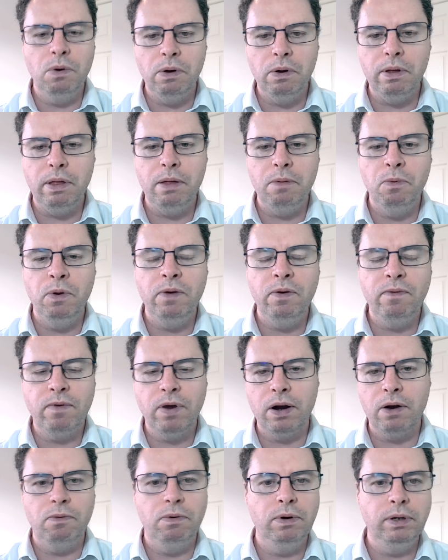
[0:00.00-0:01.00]
we've got a
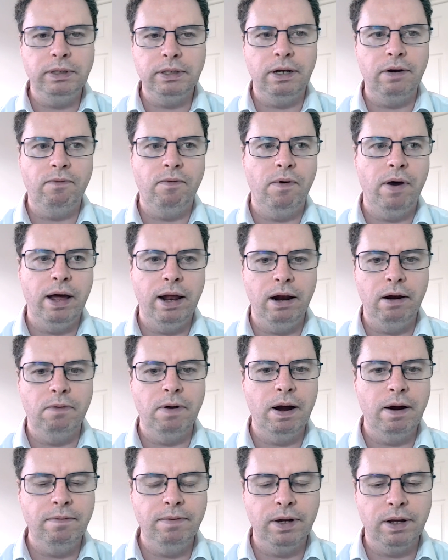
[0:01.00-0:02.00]
route to the final or wherever.
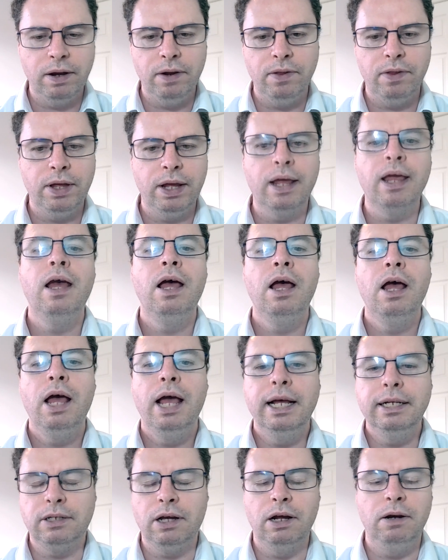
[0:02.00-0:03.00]
They're going to think it's
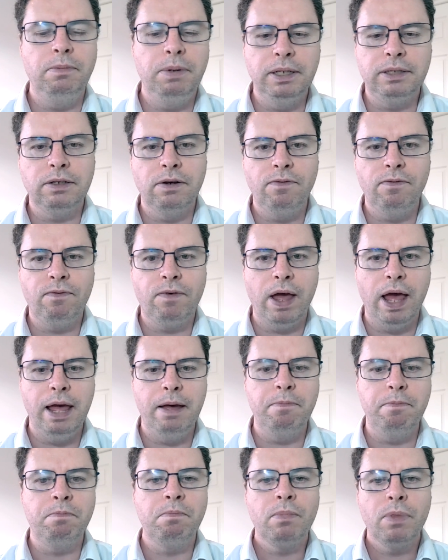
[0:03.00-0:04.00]
going to be a tough game.
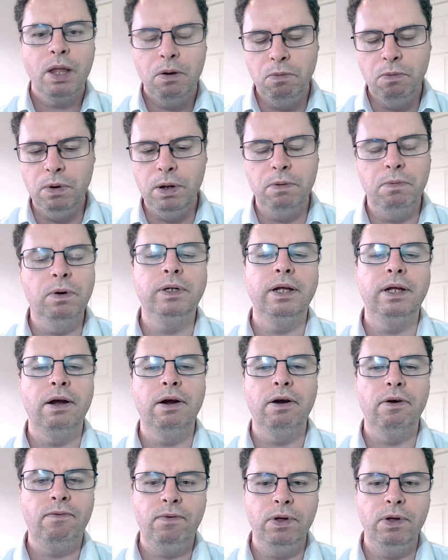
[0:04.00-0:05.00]
We were there a
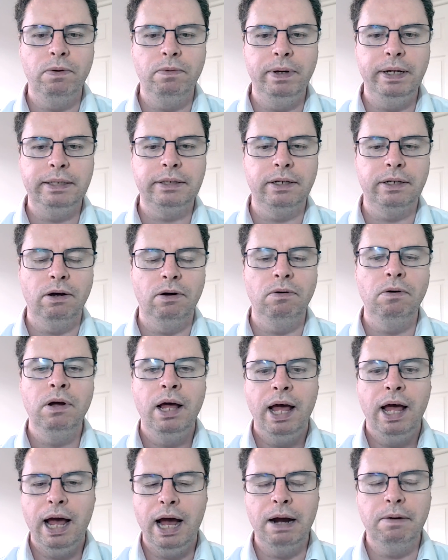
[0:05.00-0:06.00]
few weeks ago
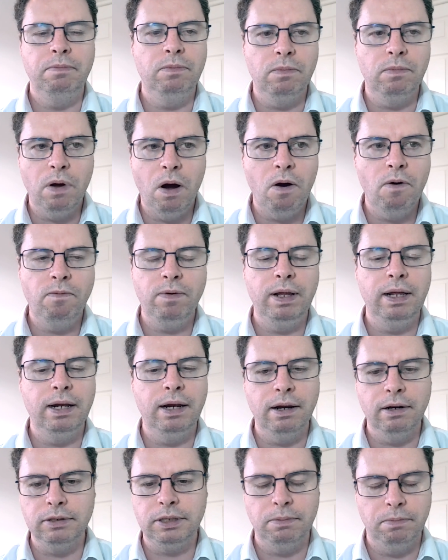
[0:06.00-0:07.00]
and hopefully learned
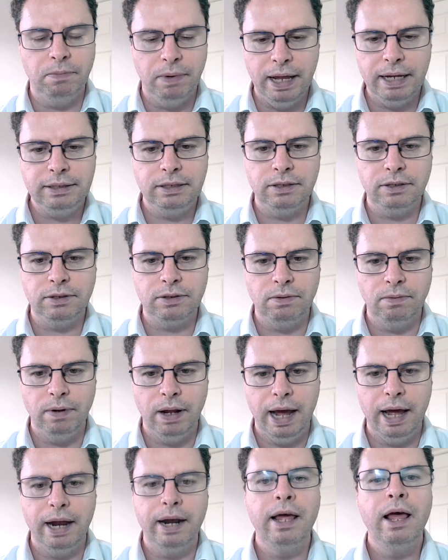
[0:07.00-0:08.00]
some lessons from that.
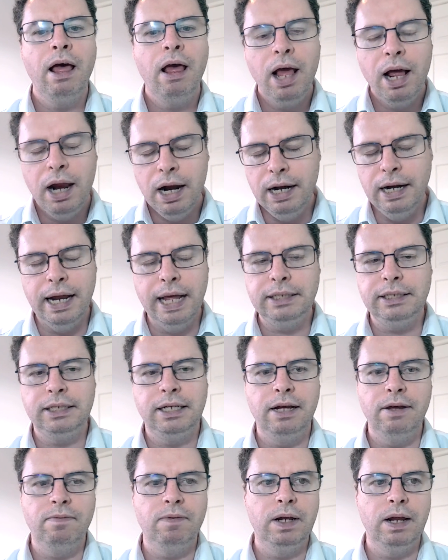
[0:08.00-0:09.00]
Let's give
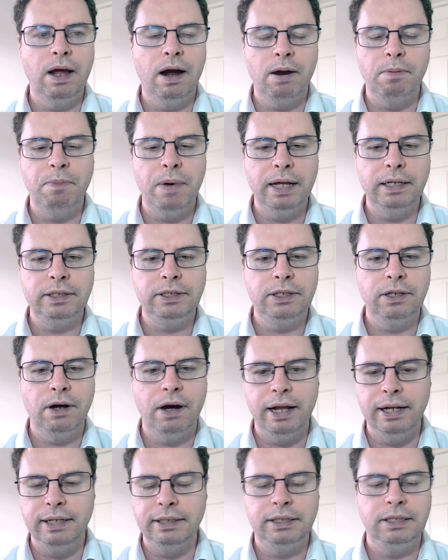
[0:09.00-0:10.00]
it our best shot
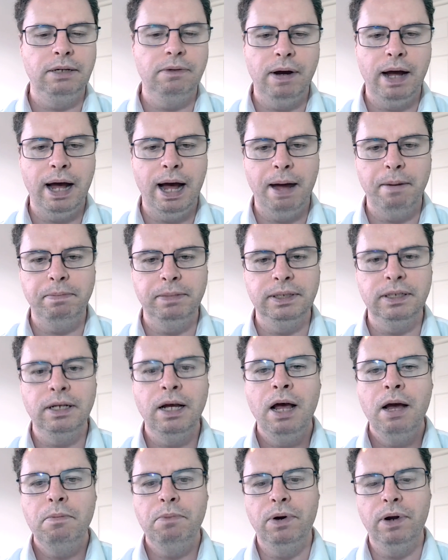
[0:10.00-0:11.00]
and see what happens.
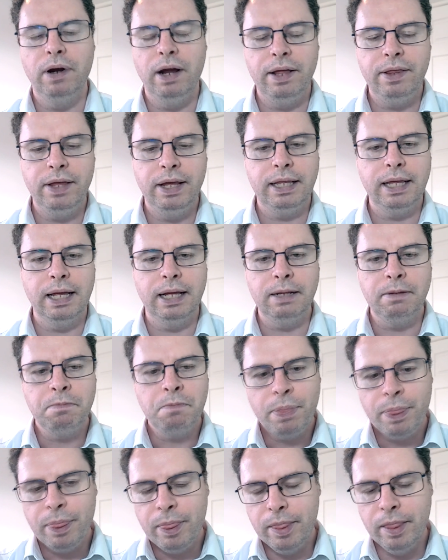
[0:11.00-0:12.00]
But I think that
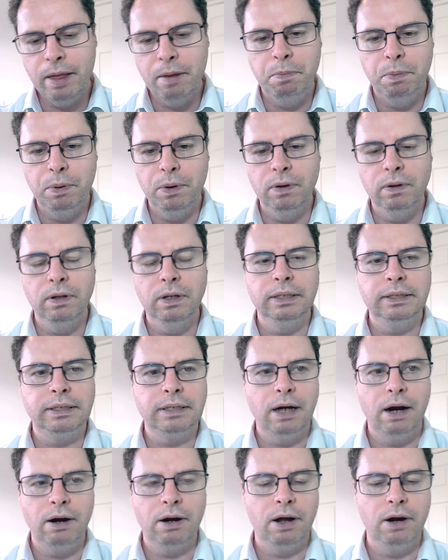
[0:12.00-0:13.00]
the Bulls are
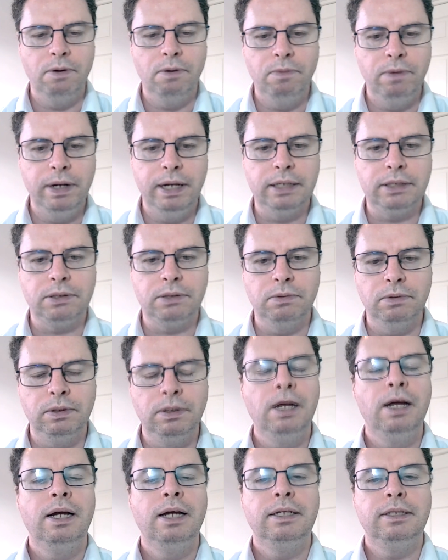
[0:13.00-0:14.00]
going to win this one
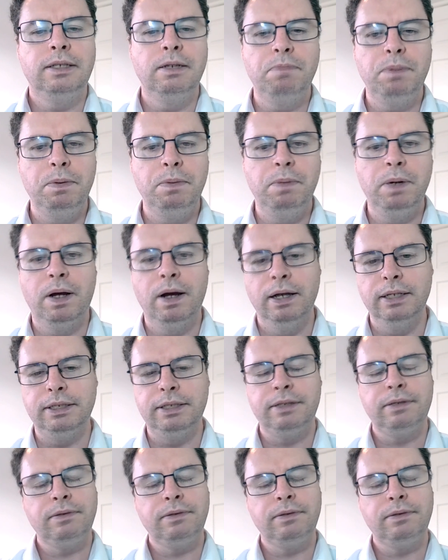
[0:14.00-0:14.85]
simply because